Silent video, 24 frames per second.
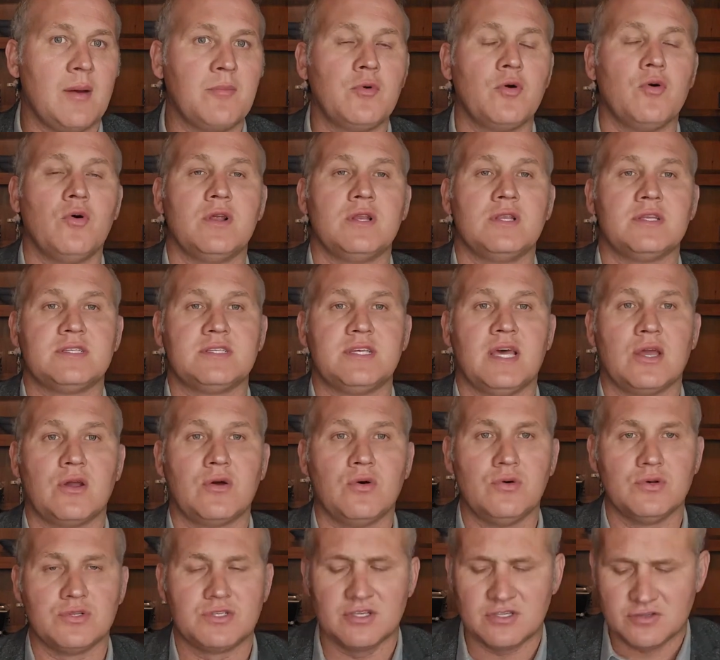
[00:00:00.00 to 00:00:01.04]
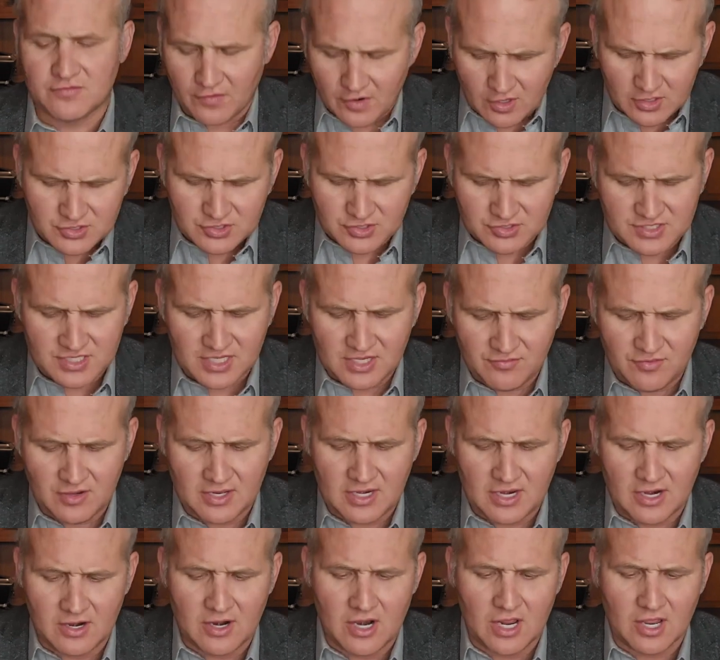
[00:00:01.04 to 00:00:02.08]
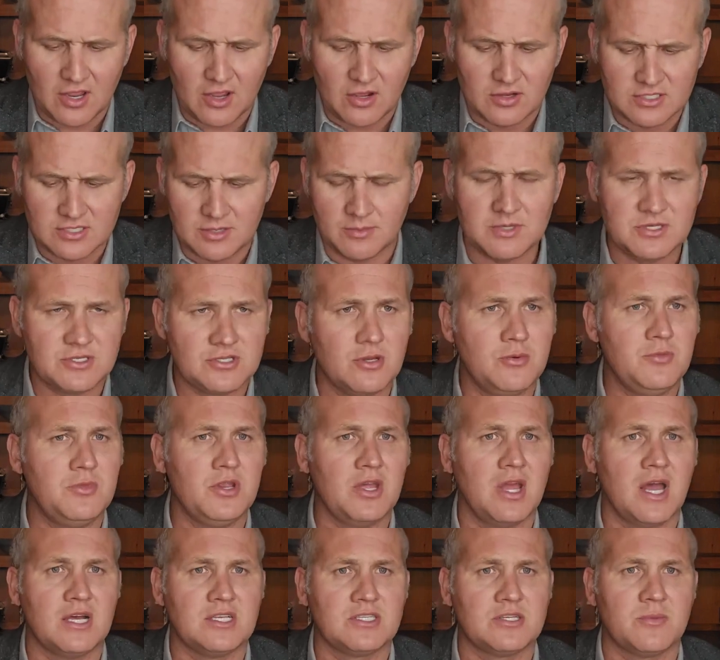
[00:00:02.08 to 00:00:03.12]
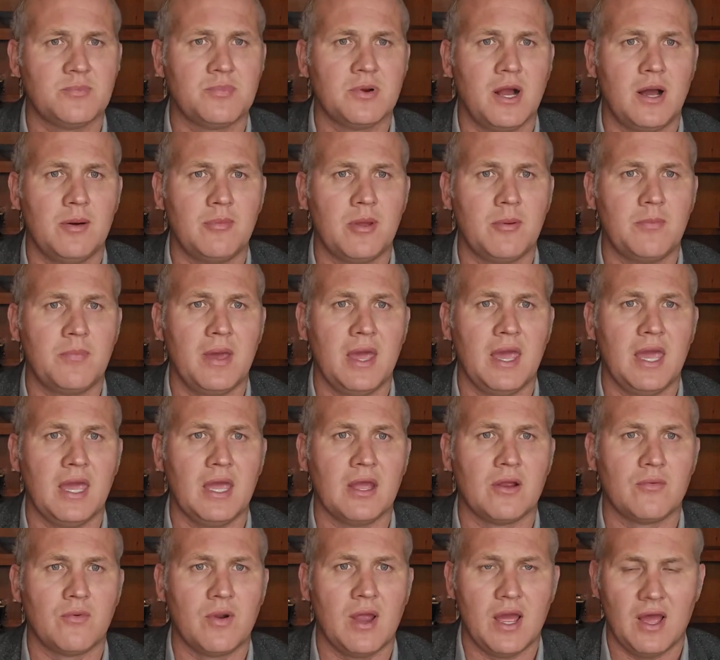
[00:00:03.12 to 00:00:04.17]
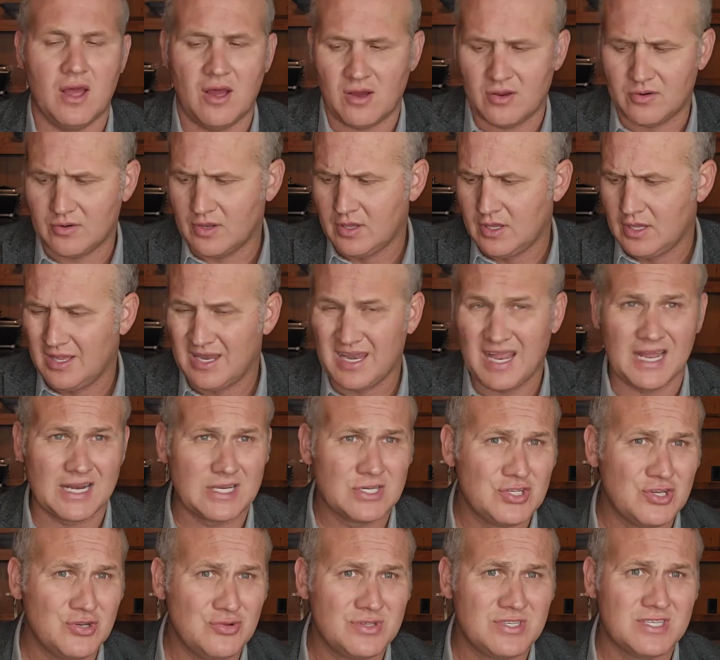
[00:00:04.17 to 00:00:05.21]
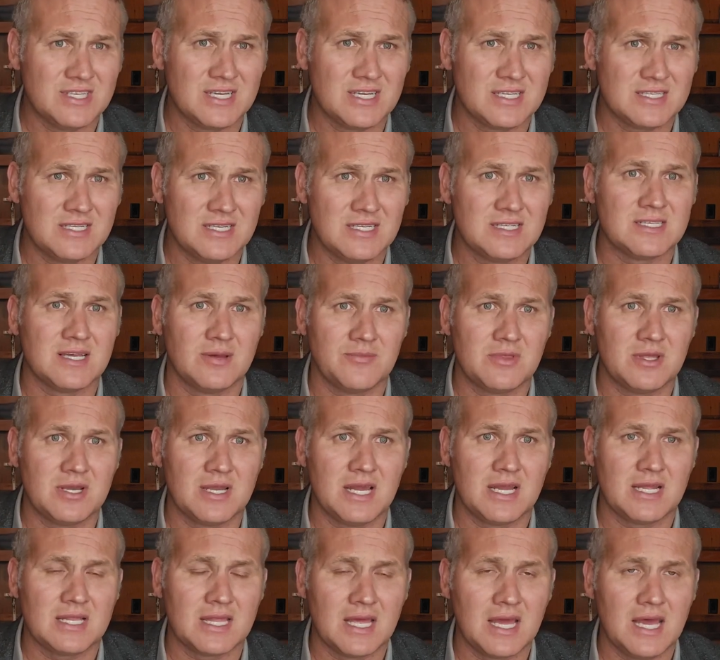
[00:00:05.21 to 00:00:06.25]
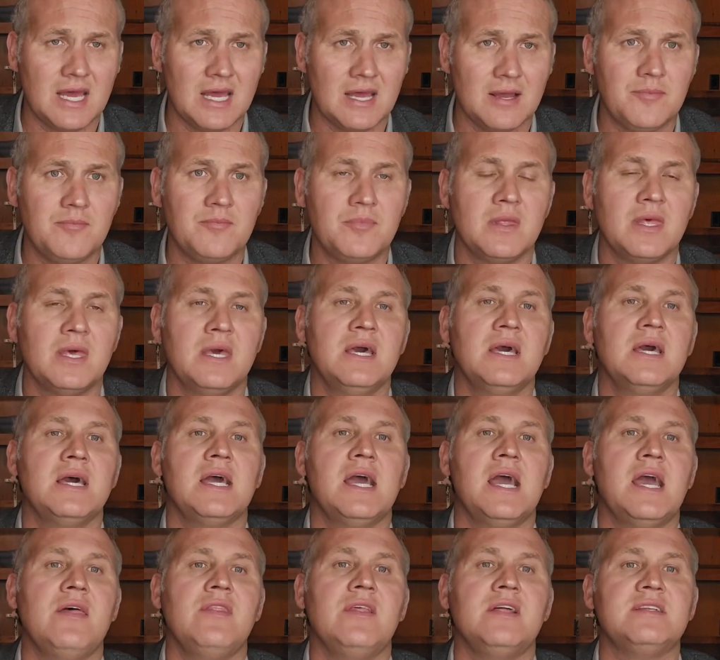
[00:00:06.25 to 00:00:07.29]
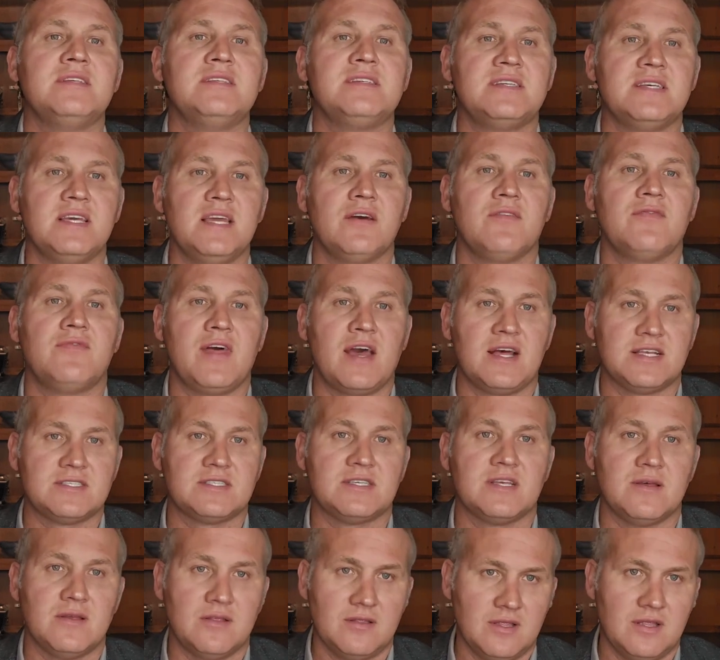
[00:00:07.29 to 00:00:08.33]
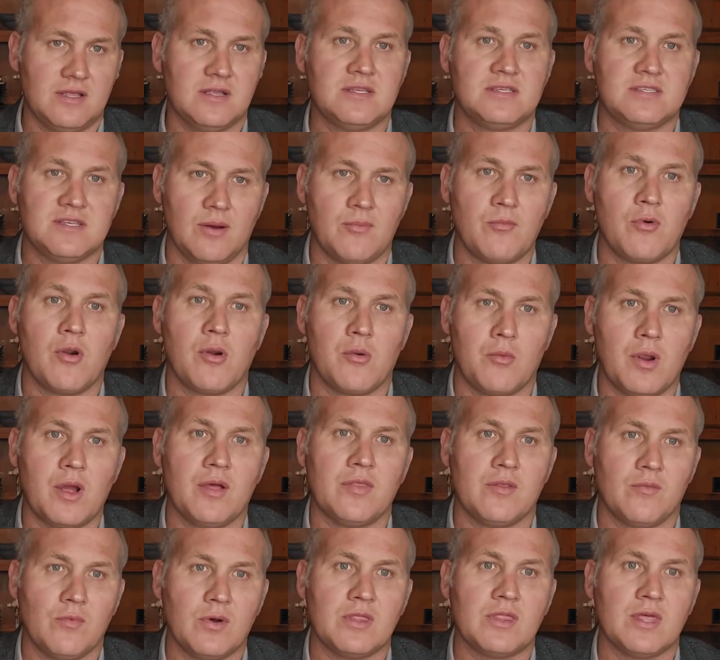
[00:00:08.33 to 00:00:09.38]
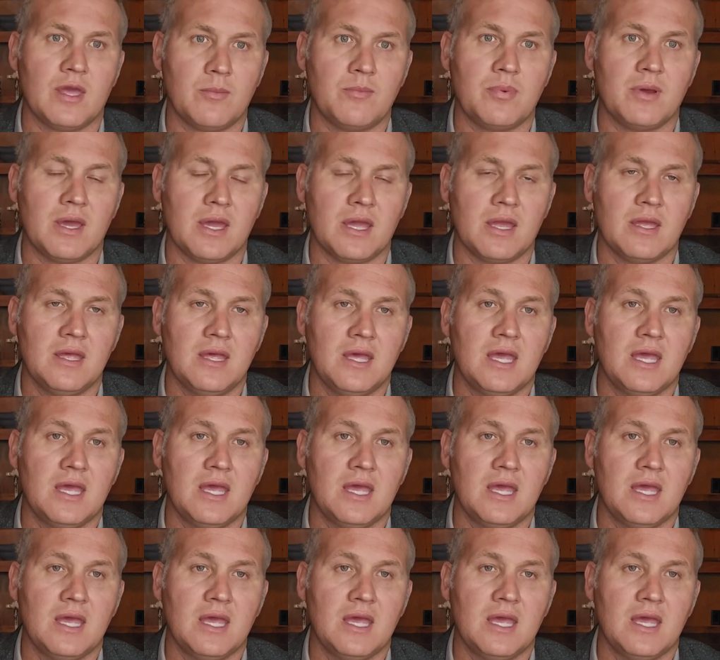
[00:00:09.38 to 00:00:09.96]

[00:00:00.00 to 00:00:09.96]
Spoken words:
I'm going to say, cool, so as far as your TV and internet goes, I'm assuming you guys are probably paying around like $260, something like that, and then see if that's somewhere around what they pay.